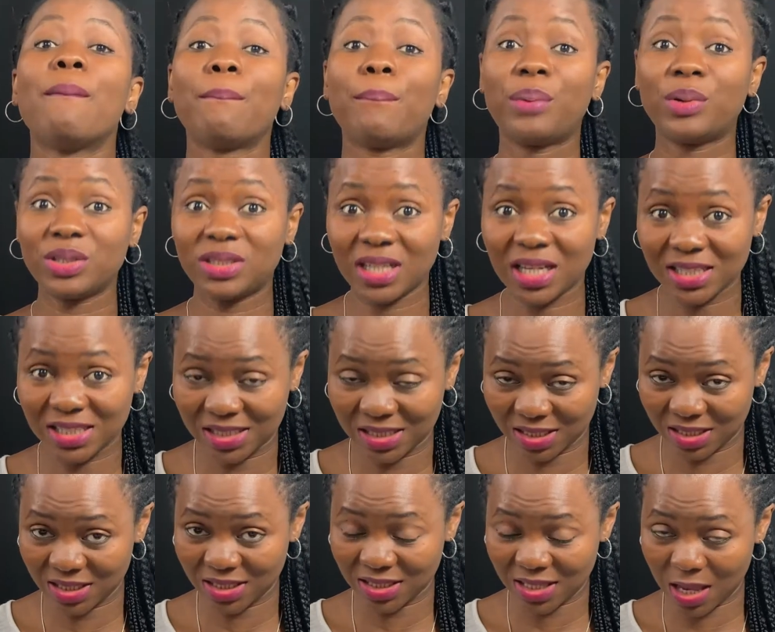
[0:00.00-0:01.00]
Put that
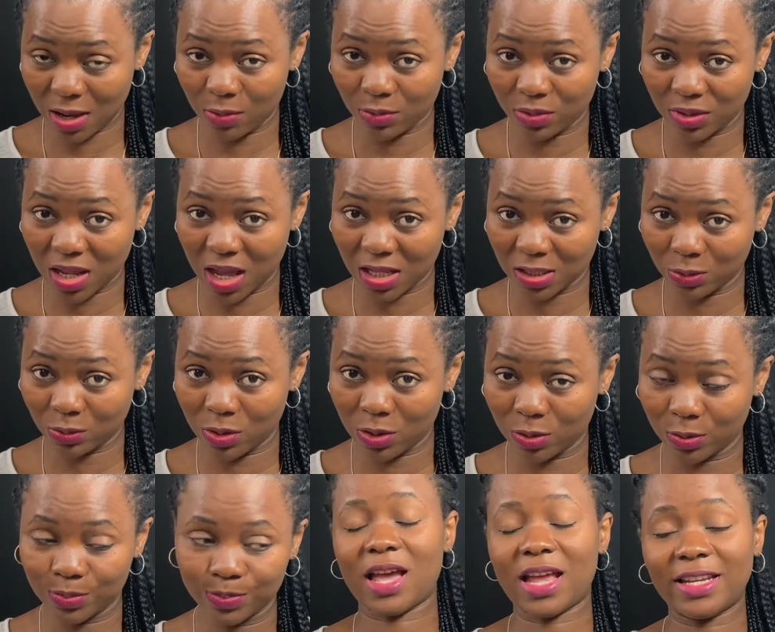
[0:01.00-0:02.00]
down as
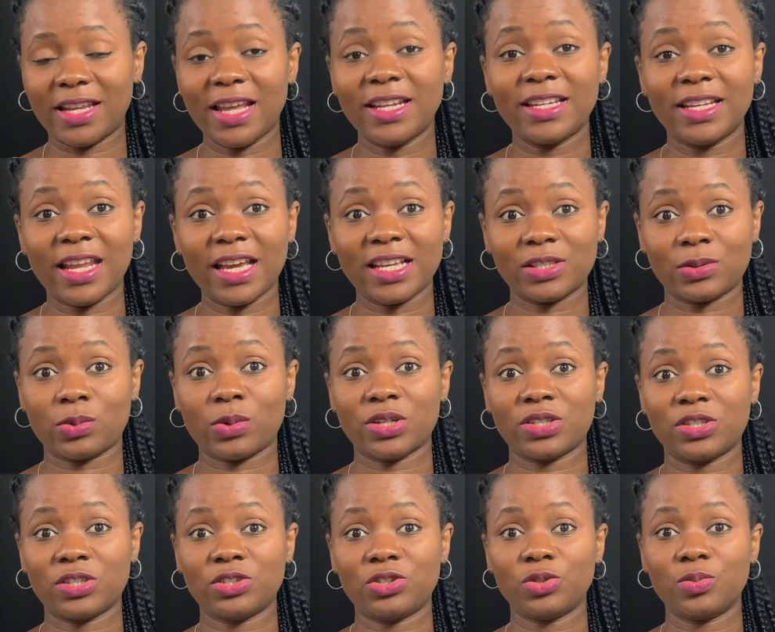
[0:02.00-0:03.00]
well. And then the next
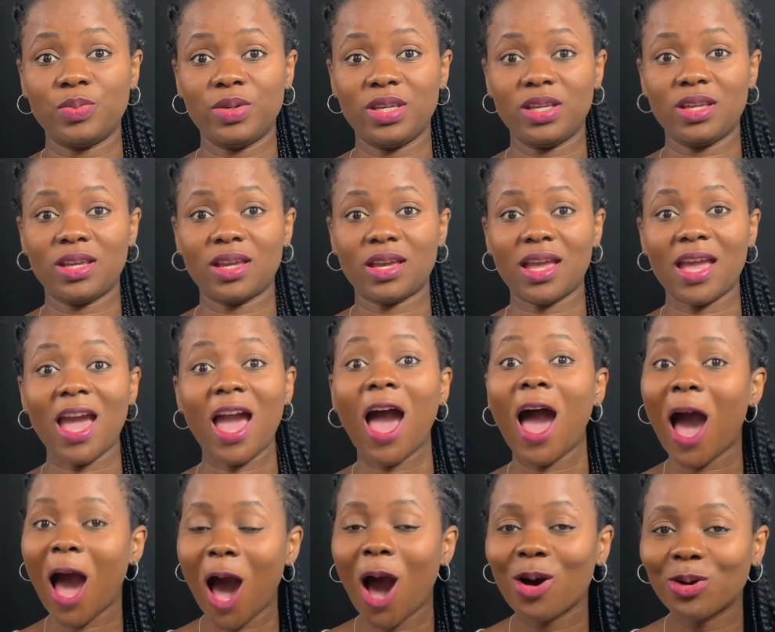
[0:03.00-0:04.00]
question should be,
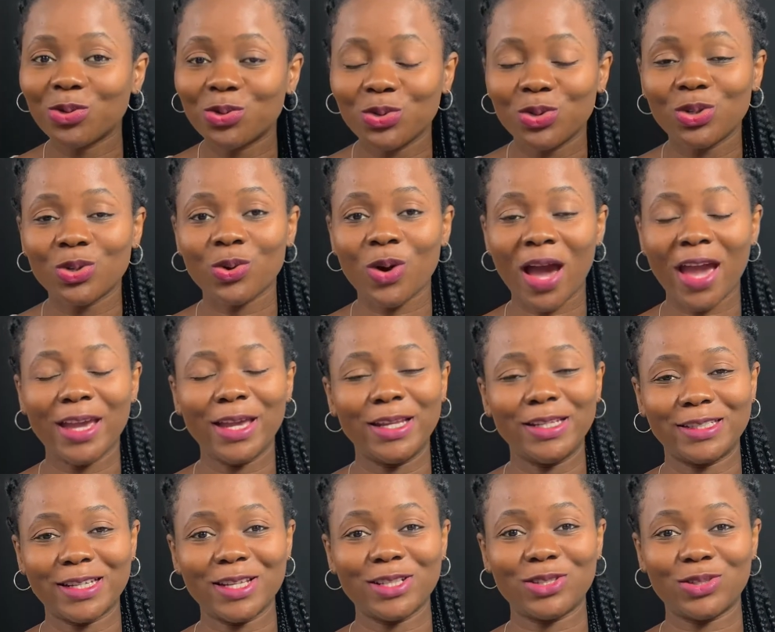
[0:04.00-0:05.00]
how do I
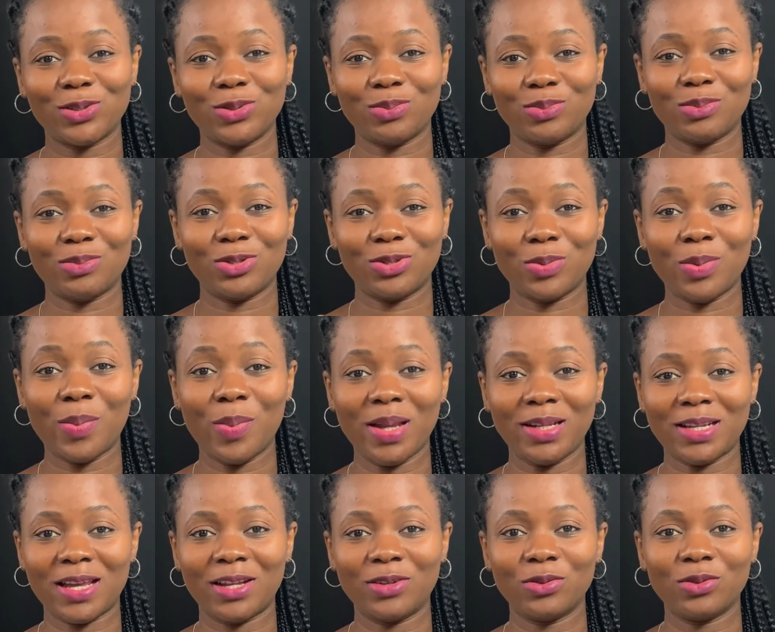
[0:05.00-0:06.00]
intend to be
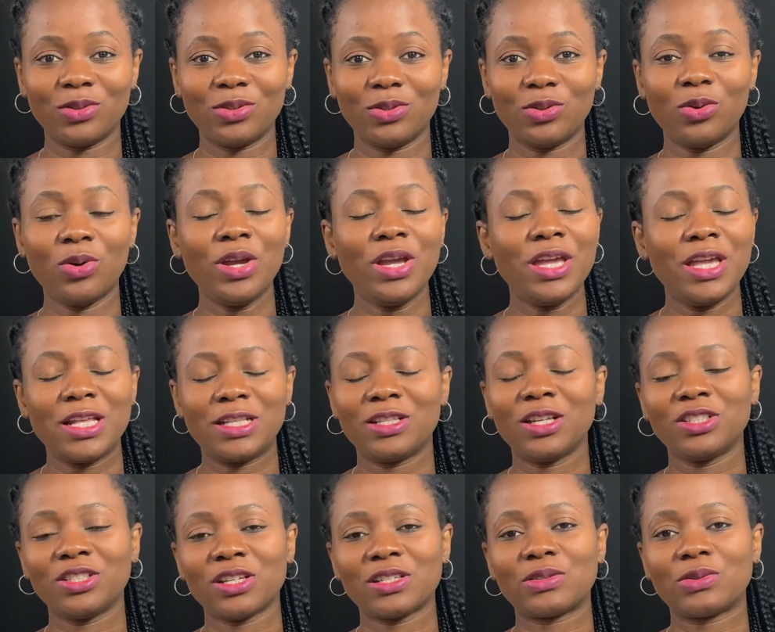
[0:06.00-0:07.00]
better? You know, it's
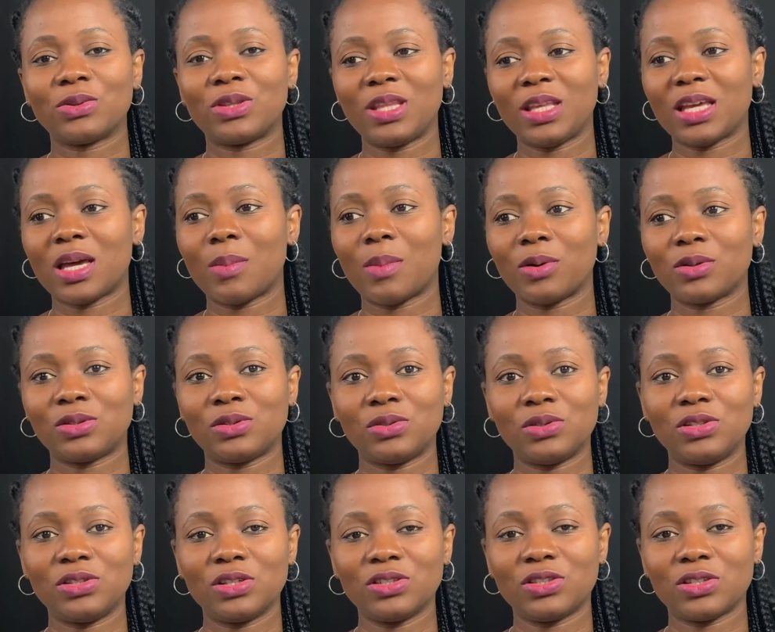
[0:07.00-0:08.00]
not just to think about
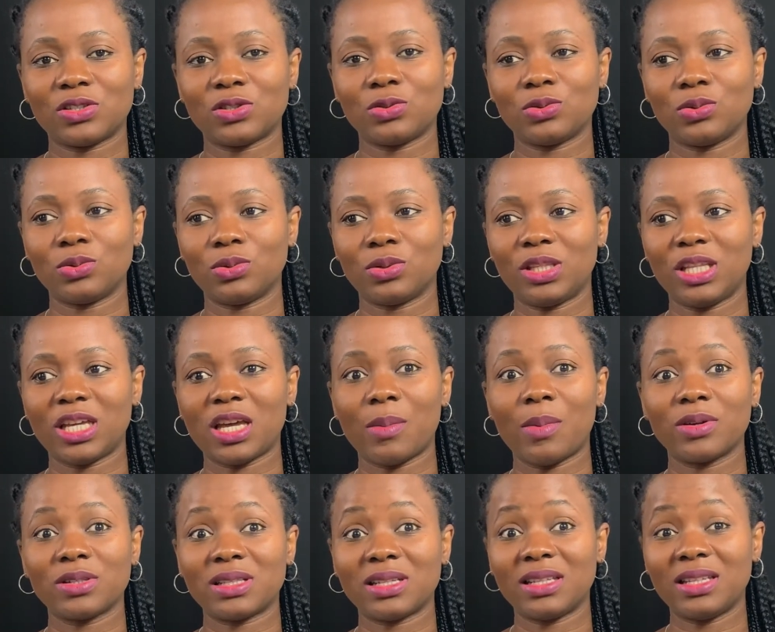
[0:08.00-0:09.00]

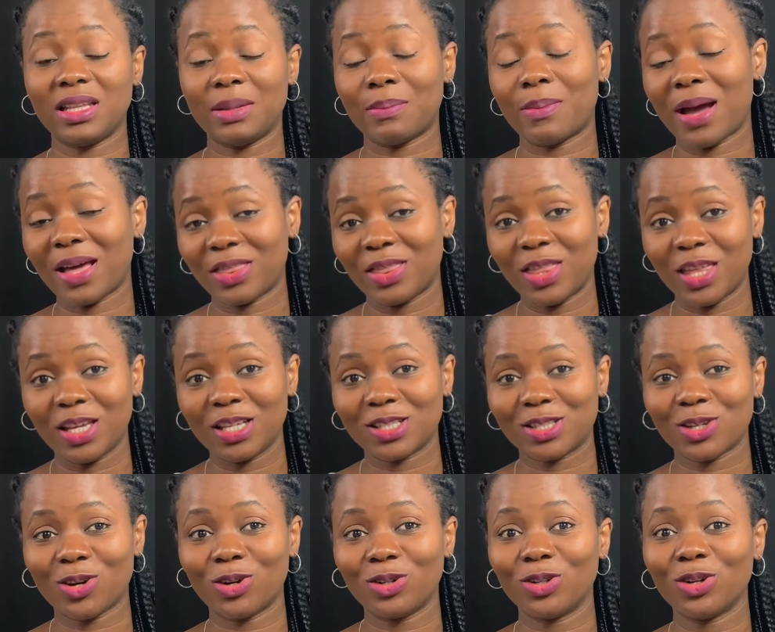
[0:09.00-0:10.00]
the bad
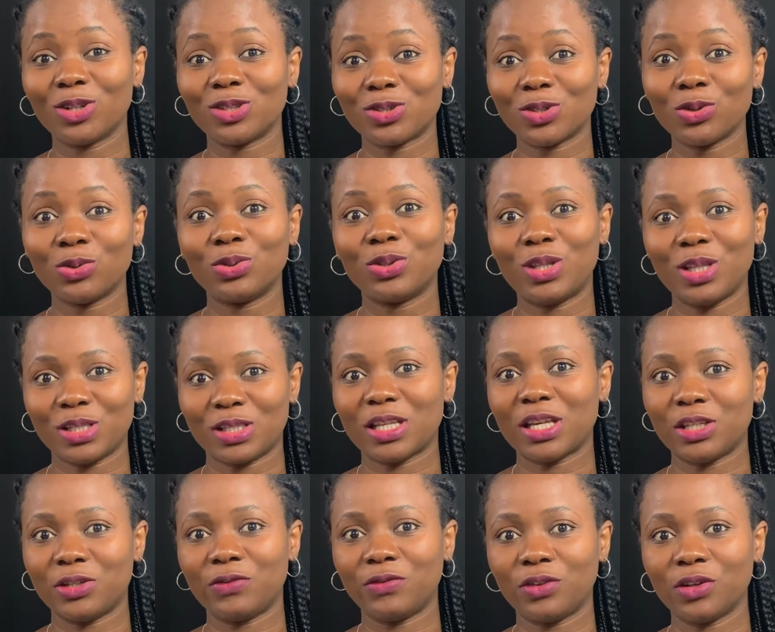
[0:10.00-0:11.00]
things or not so good things
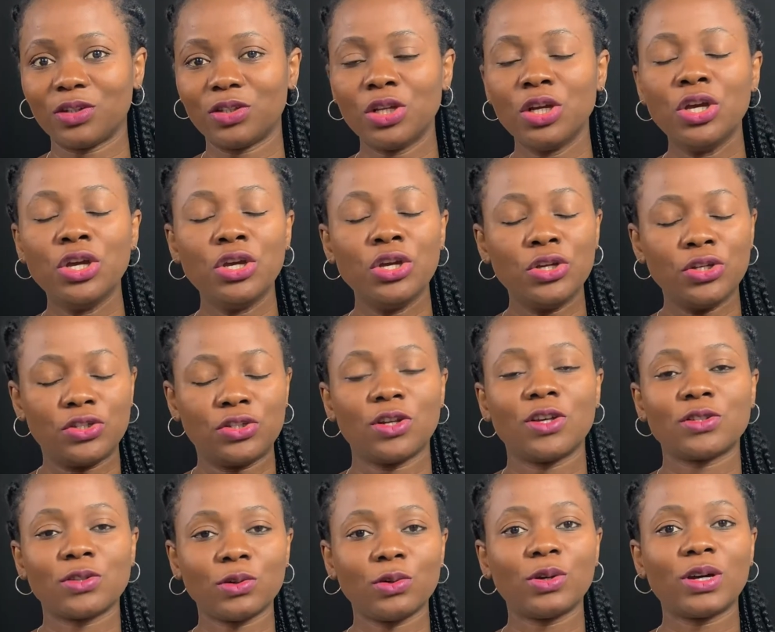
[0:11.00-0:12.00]
that you've done. You should
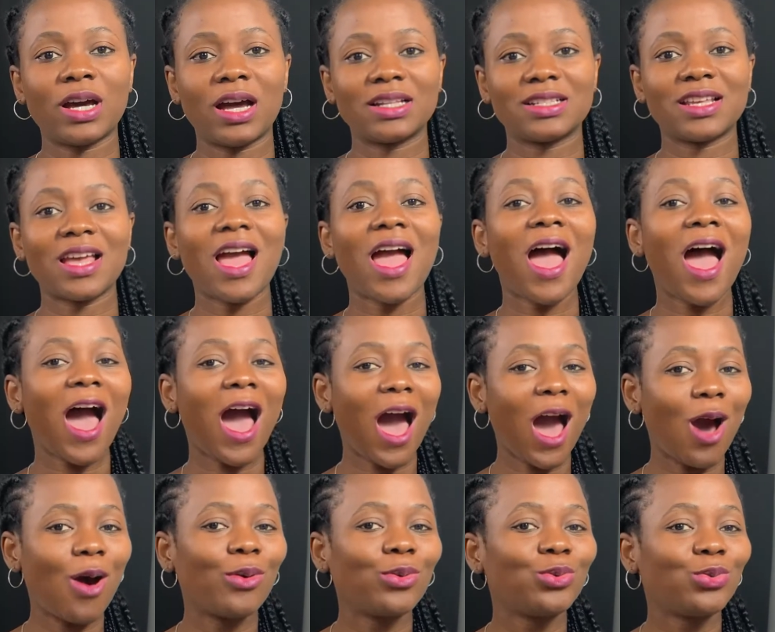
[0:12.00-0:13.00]
also look at,
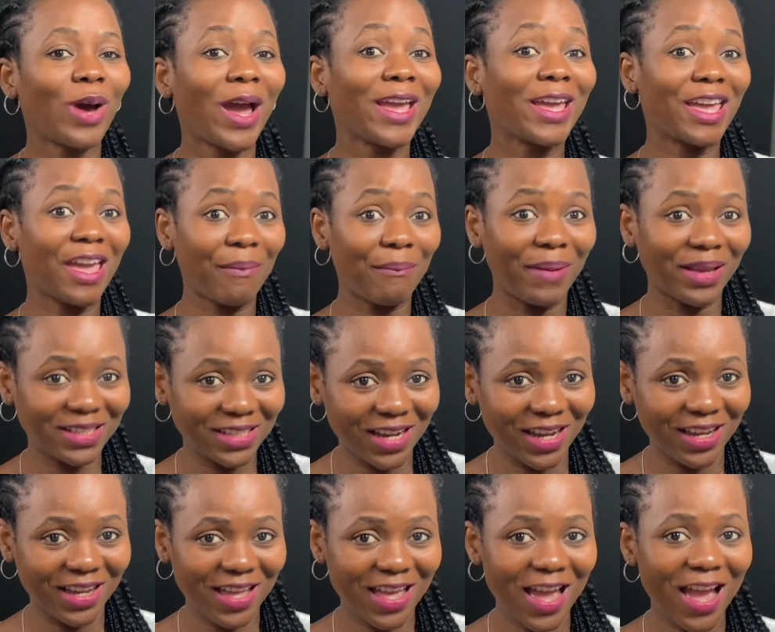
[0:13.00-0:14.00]
how do I get
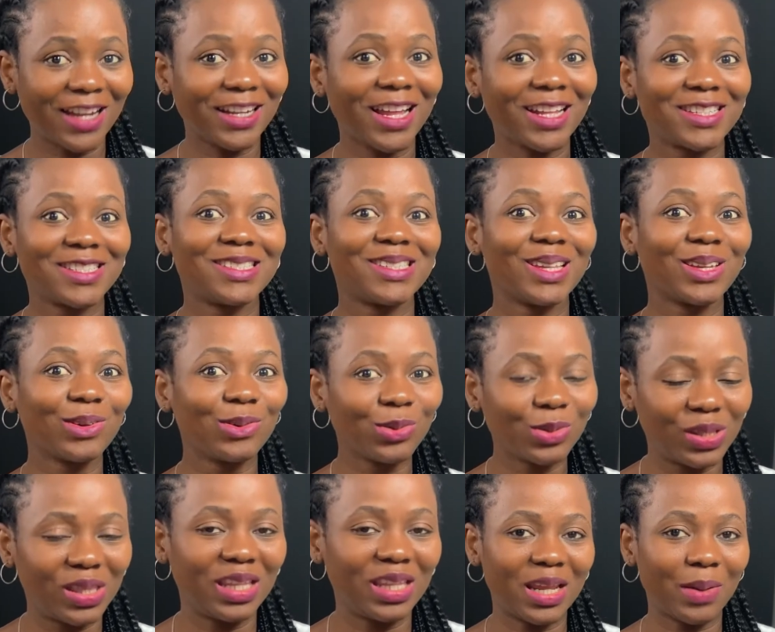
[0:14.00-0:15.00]
better? And that's the
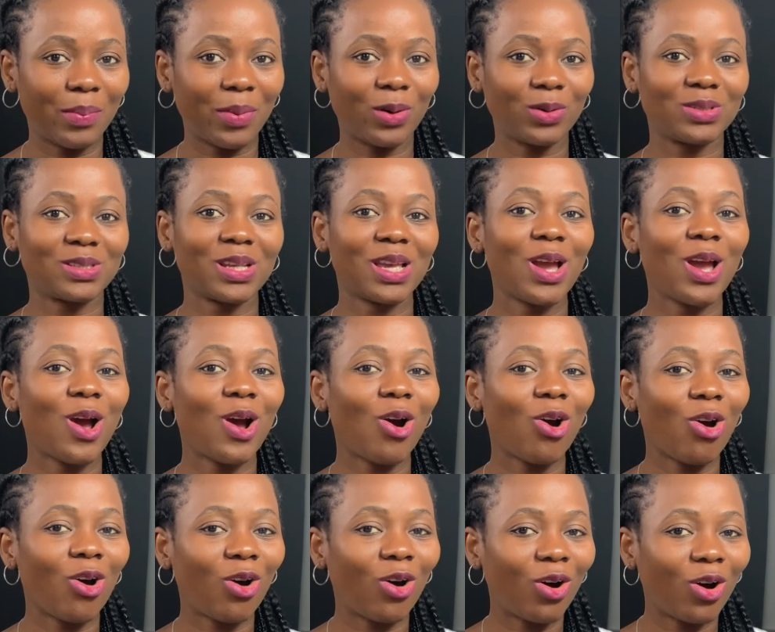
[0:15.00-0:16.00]
good about
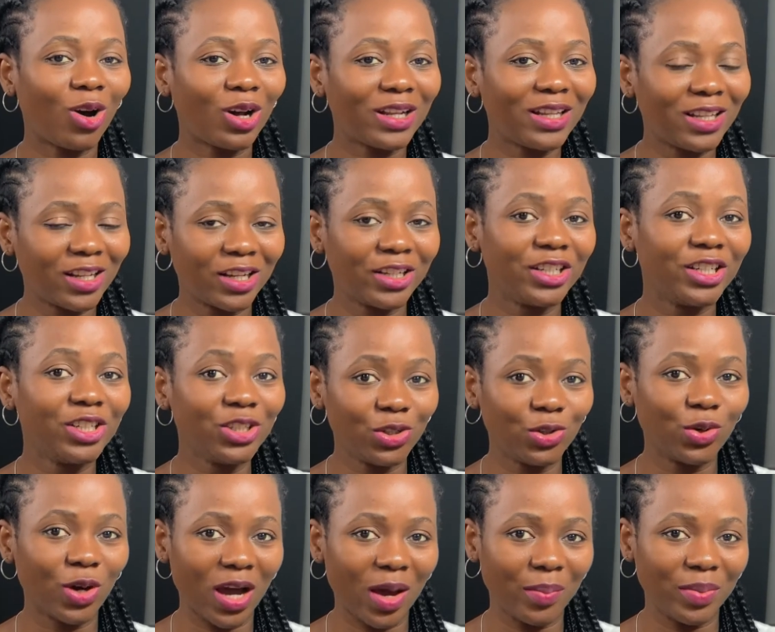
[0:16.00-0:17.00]
learning
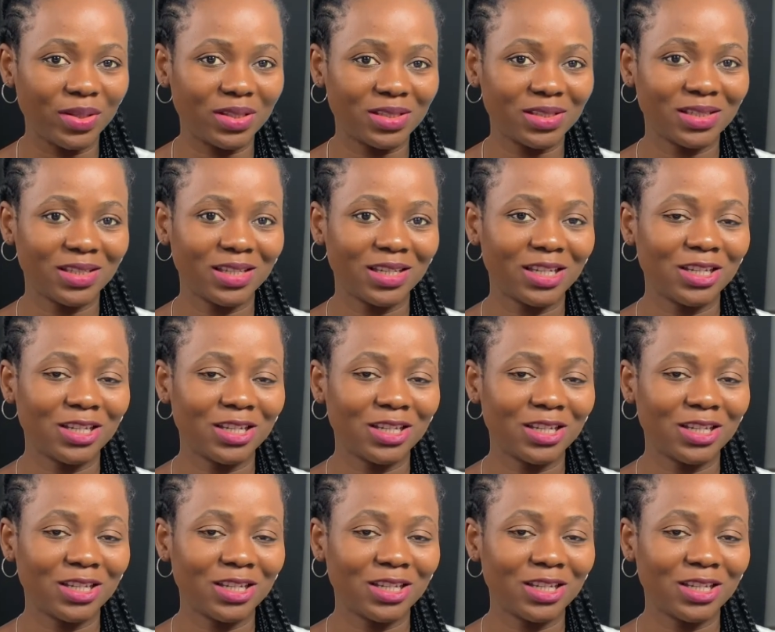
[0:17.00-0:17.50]
new habits.